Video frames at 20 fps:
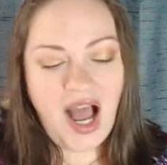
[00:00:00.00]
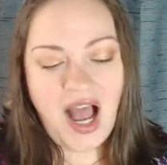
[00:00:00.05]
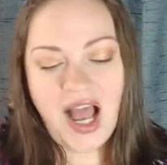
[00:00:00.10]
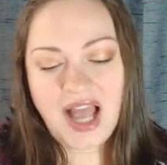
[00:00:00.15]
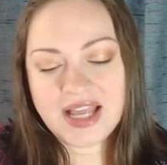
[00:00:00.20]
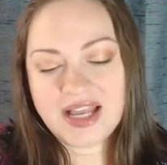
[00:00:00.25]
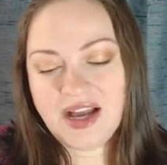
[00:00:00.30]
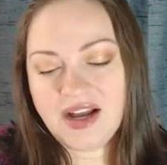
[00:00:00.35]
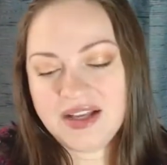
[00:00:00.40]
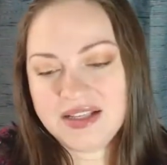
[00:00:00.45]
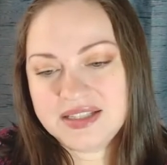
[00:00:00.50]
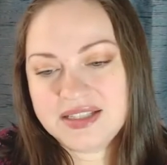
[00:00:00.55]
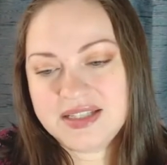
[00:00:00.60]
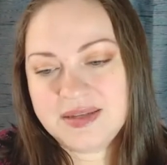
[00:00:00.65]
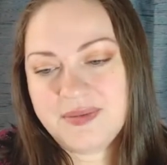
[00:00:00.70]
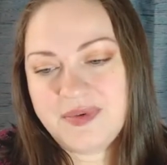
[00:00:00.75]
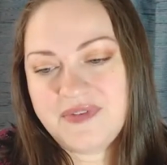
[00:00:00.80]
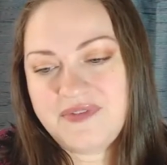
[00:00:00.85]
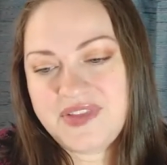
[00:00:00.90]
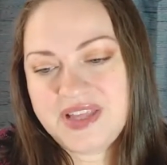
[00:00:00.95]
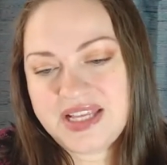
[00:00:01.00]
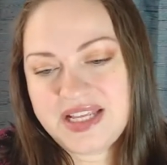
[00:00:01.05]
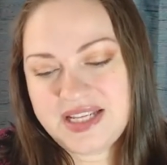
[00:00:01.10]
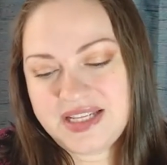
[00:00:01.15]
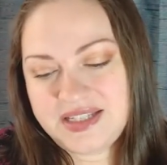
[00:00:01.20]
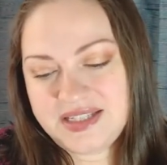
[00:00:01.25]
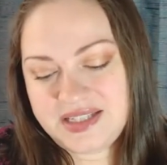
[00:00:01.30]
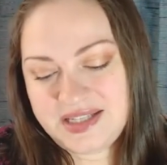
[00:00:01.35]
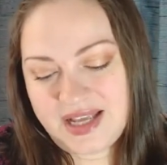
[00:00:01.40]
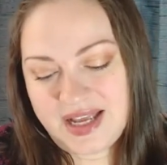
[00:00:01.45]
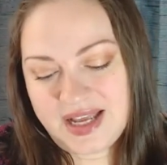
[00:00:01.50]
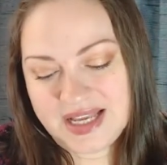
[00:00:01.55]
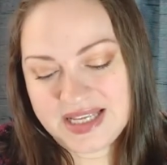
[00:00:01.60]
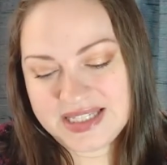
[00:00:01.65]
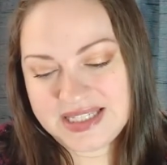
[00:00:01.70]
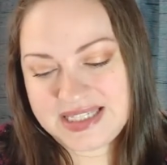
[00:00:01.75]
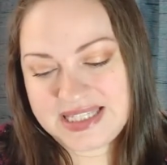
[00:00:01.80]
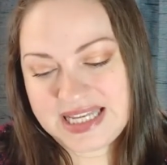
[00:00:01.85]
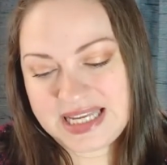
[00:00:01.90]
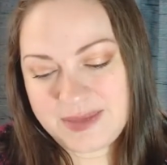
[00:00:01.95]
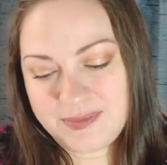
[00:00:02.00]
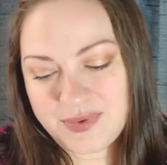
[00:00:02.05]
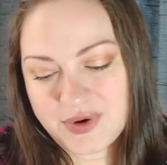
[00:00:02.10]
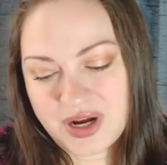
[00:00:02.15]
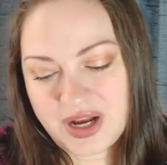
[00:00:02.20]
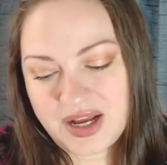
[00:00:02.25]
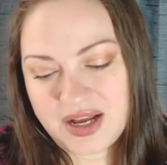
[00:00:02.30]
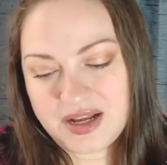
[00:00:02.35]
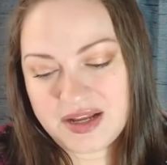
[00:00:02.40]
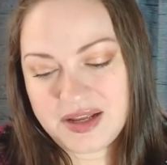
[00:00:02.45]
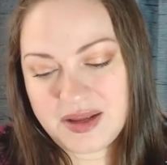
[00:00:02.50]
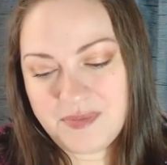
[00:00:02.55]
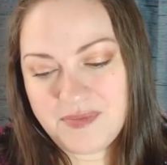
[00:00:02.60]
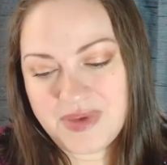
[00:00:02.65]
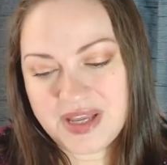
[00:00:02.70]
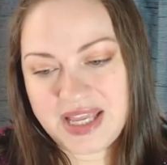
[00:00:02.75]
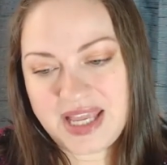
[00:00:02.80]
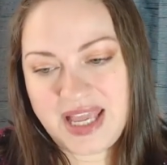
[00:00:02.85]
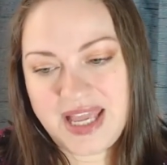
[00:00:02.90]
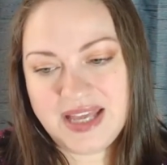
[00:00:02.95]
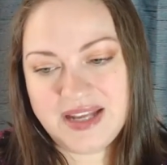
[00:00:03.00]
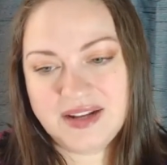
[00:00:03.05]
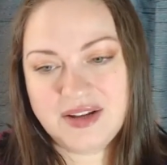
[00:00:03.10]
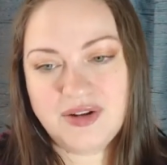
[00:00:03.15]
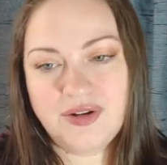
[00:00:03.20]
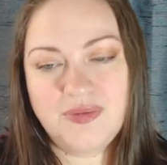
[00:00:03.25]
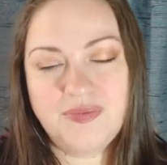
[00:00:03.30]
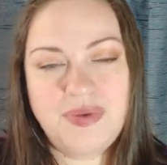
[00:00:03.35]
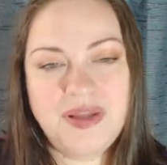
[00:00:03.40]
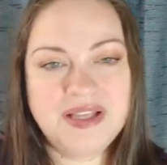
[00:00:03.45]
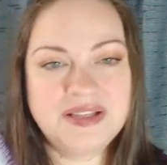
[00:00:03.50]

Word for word: I got some of these zebra mechanical